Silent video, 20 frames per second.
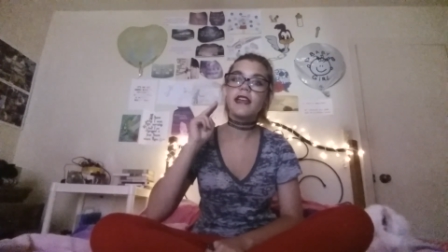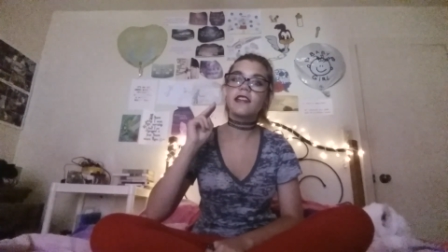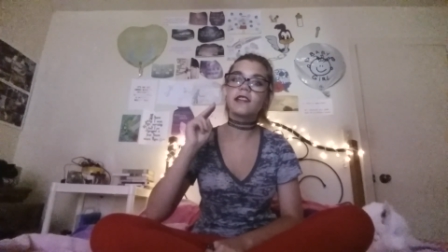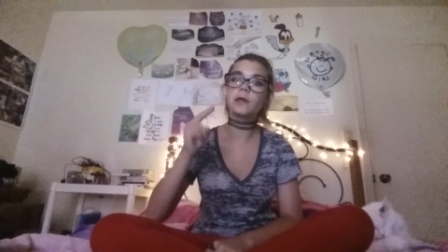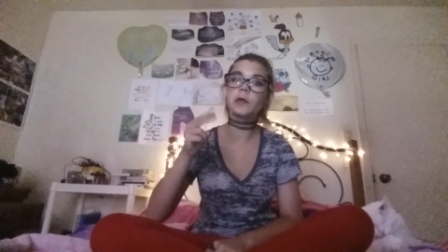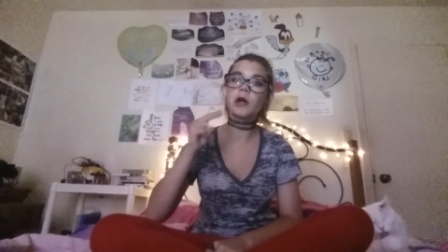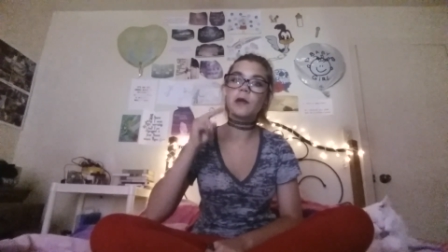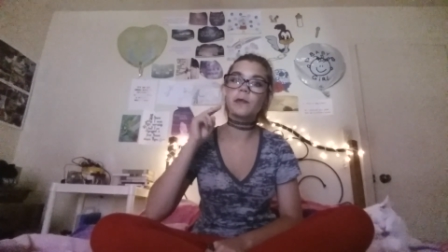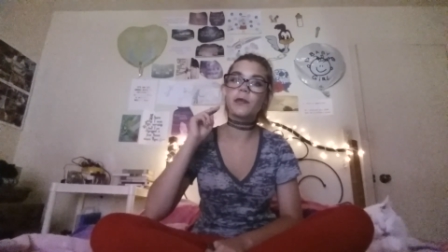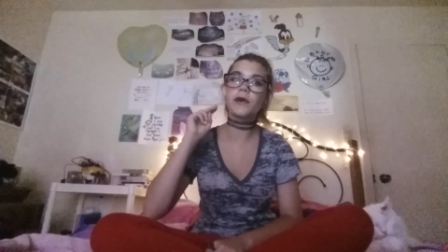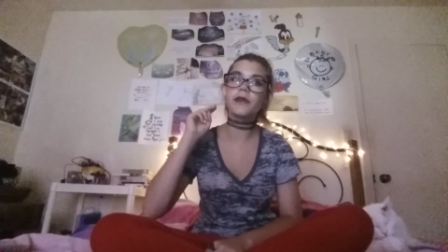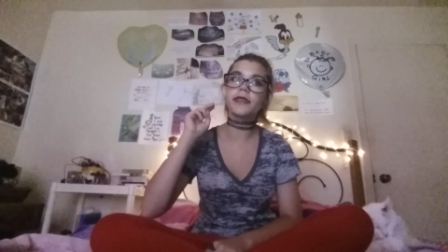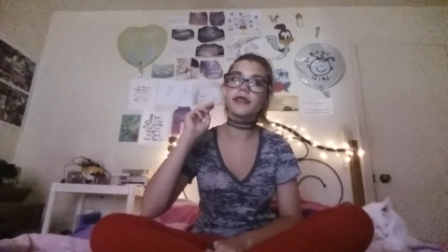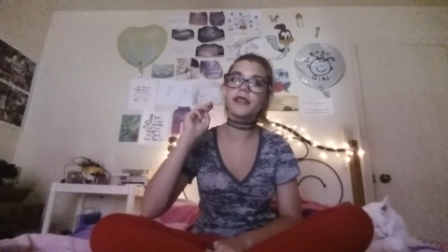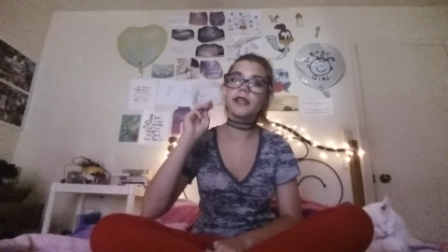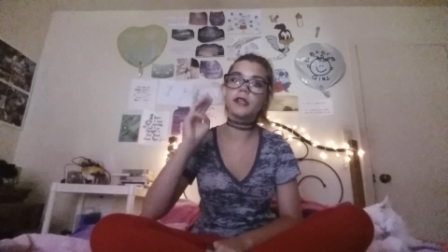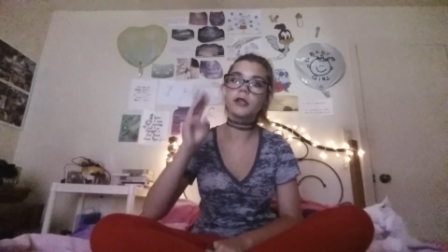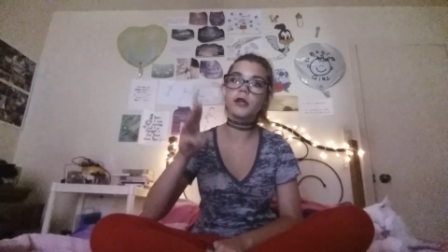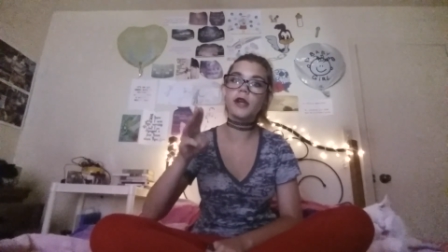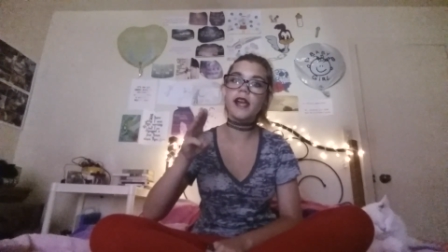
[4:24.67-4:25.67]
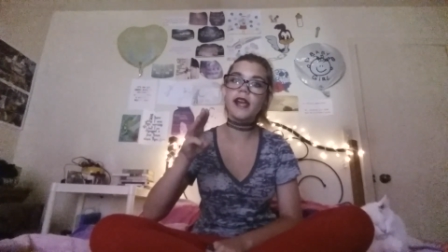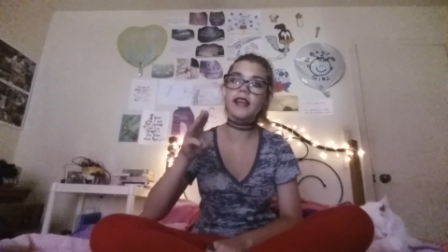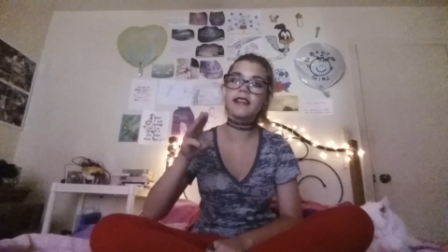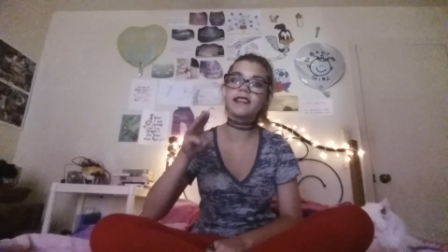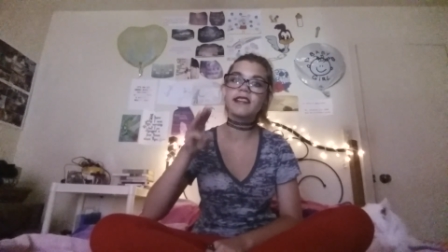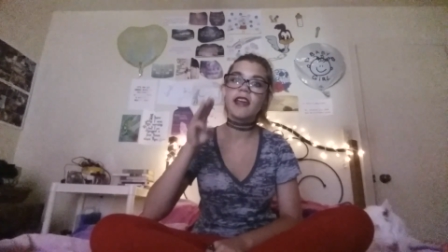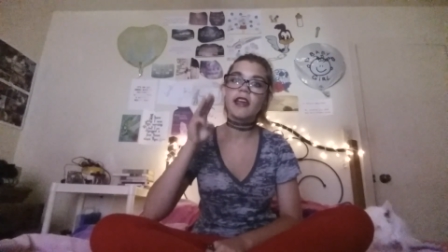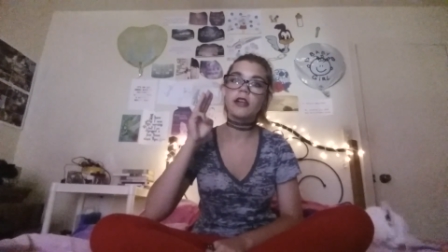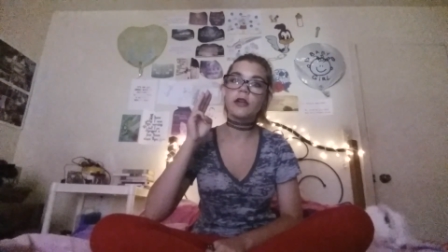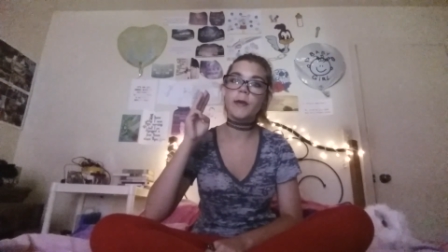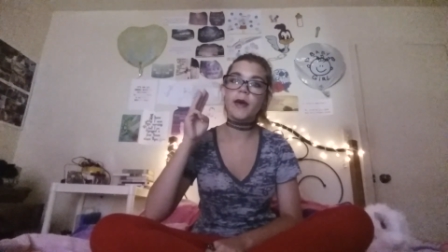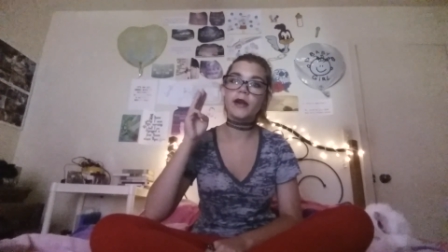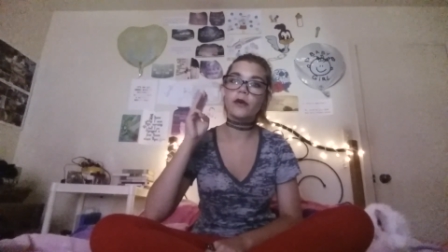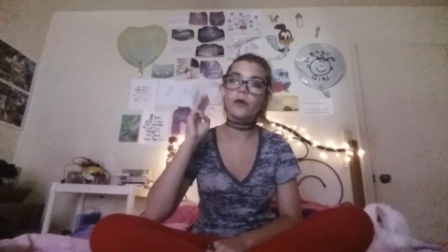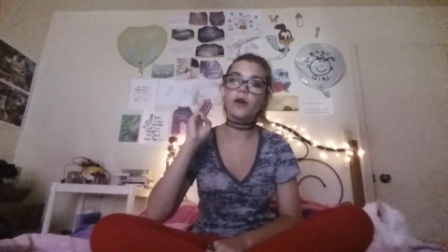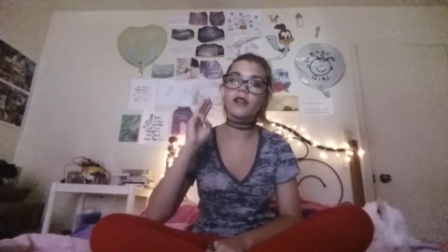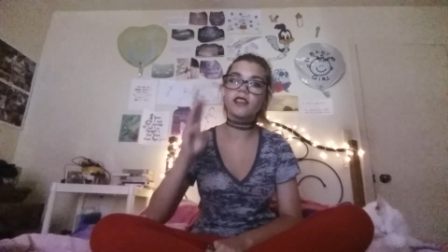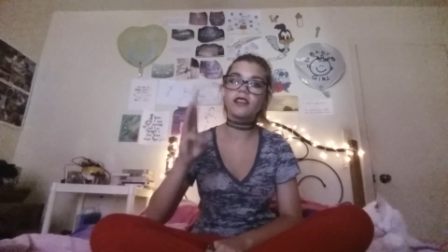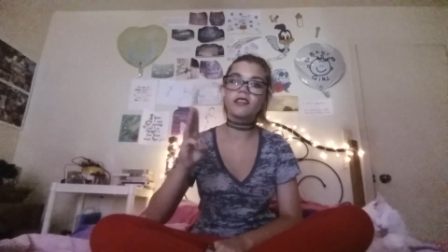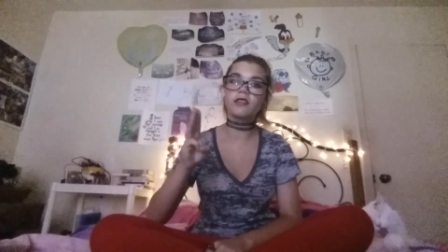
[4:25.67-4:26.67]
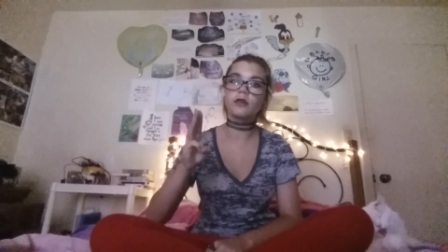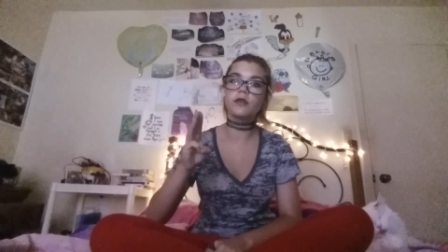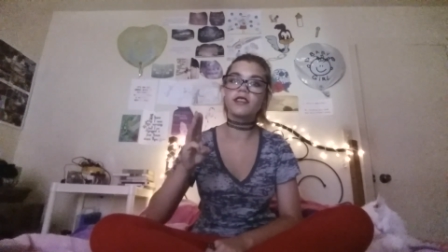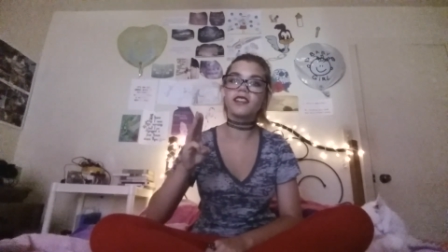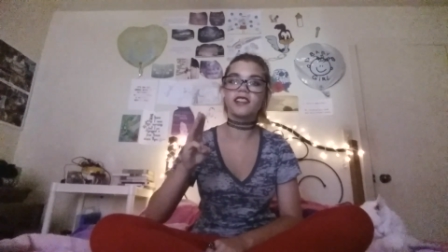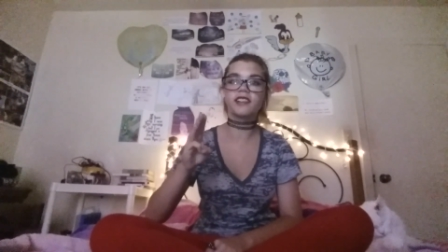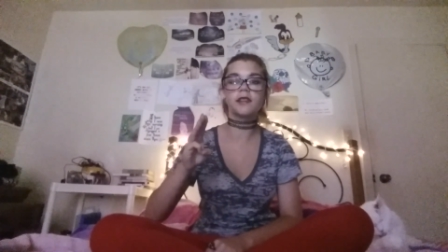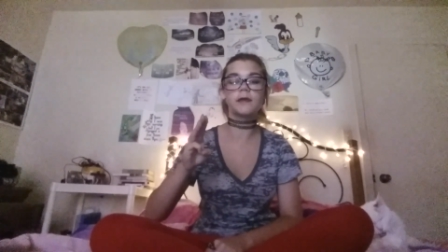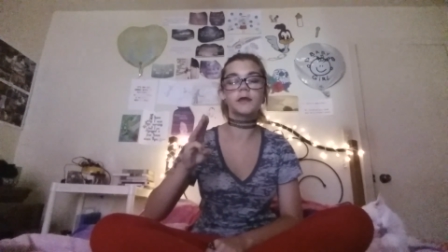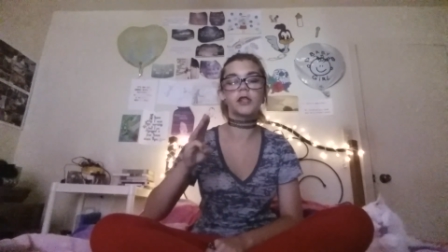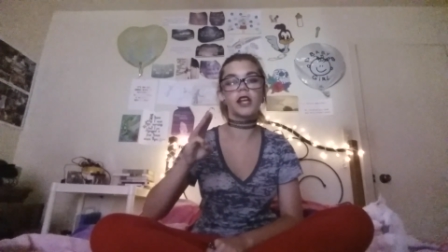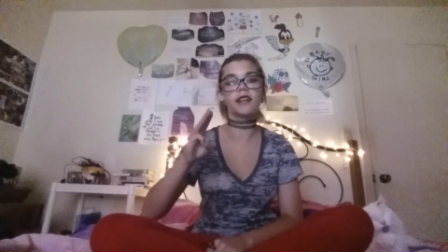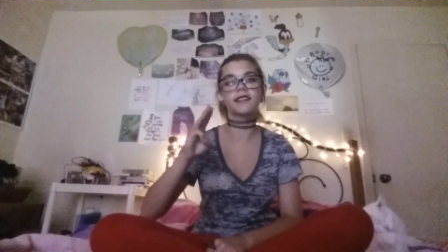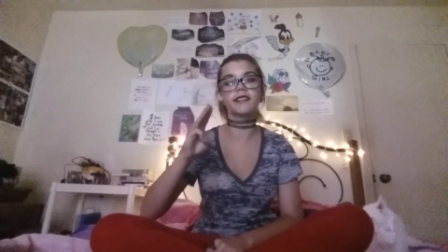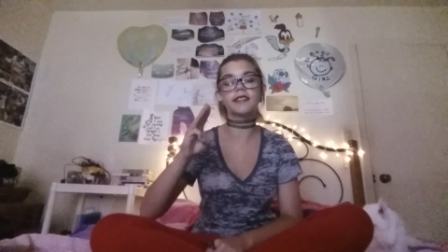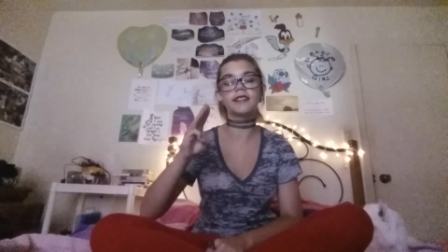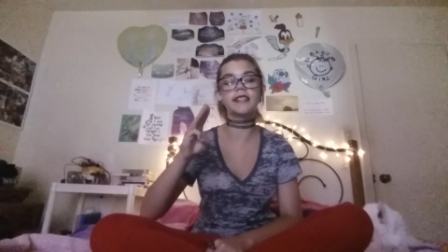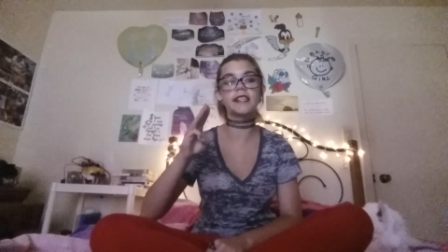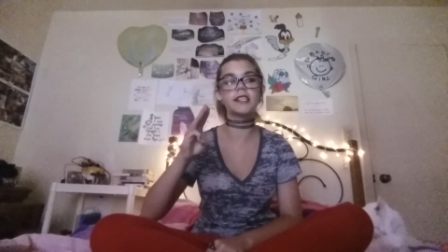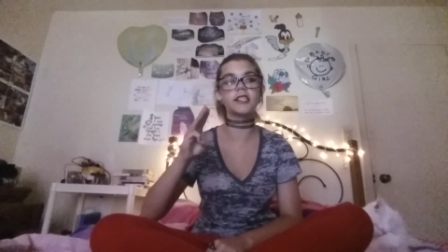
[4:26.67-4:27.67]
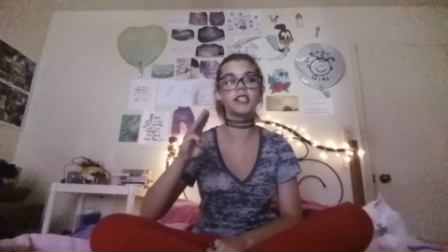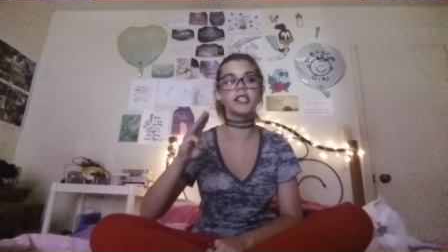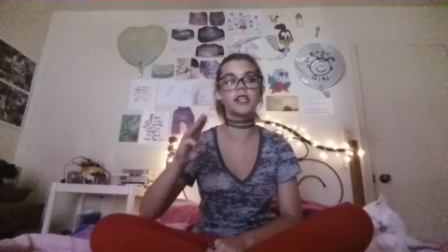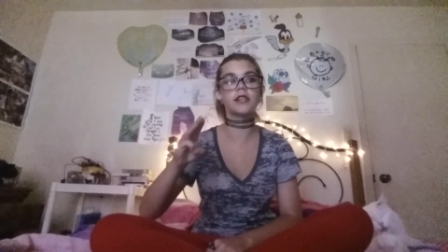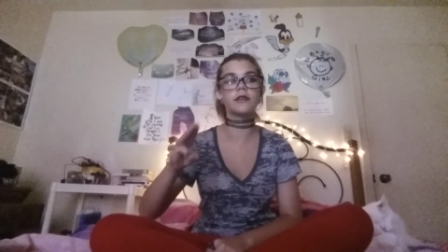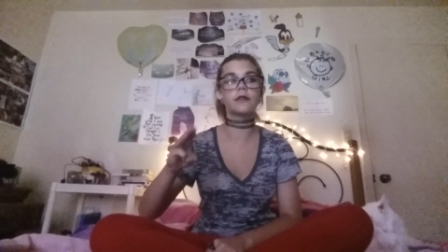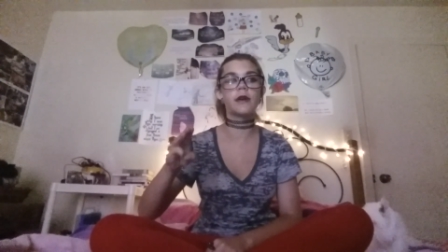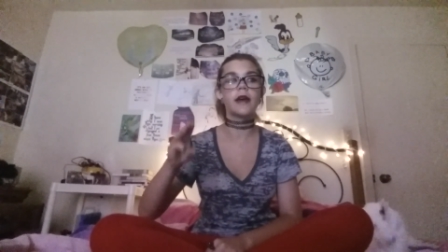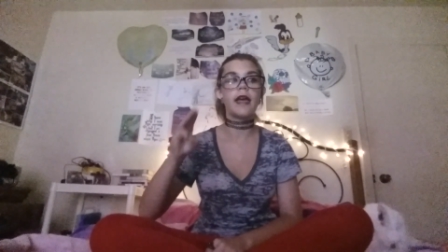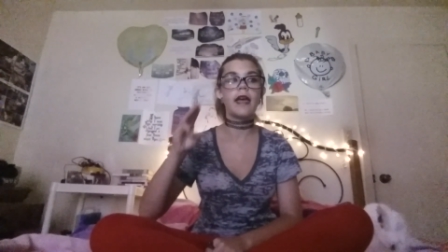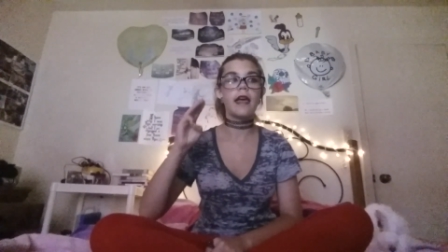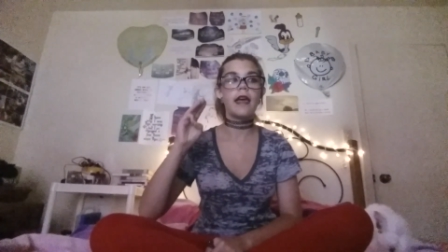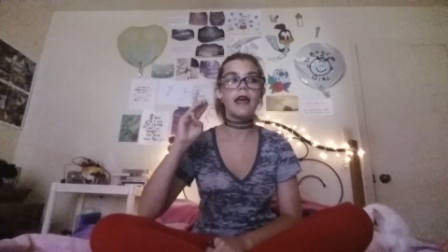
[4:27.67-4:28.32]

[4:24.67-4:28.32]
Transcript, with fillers: is more important than grades, no matter what the school system tries to teach you.